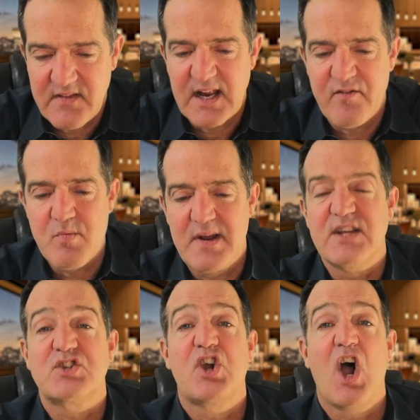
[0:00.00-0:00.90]
the government
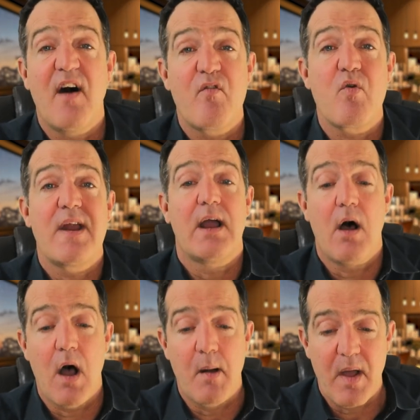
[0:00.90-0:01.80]
is covering
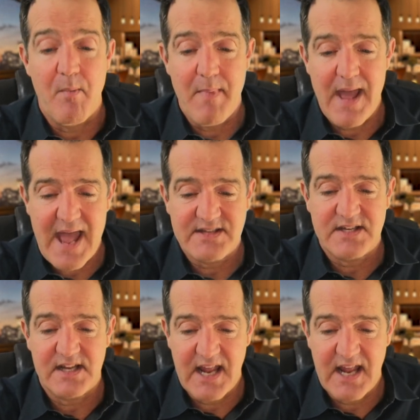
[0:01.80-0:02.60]
up mass